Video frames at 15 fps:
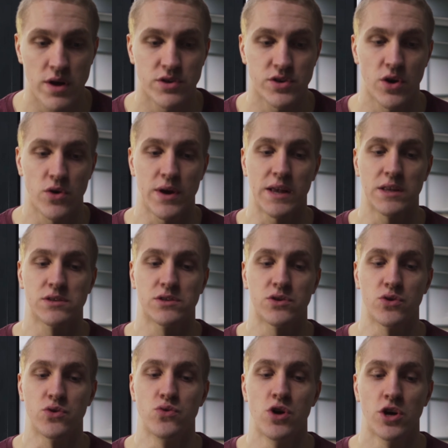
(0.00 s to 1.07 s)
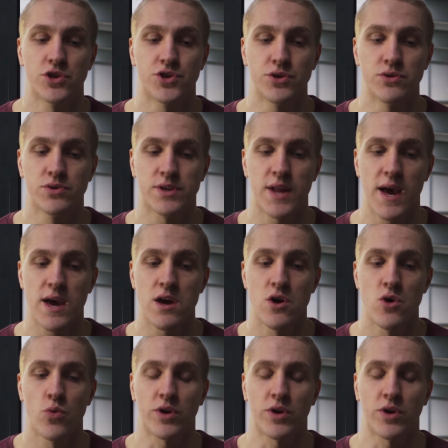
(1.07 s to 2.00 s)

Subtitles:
into Tuesday,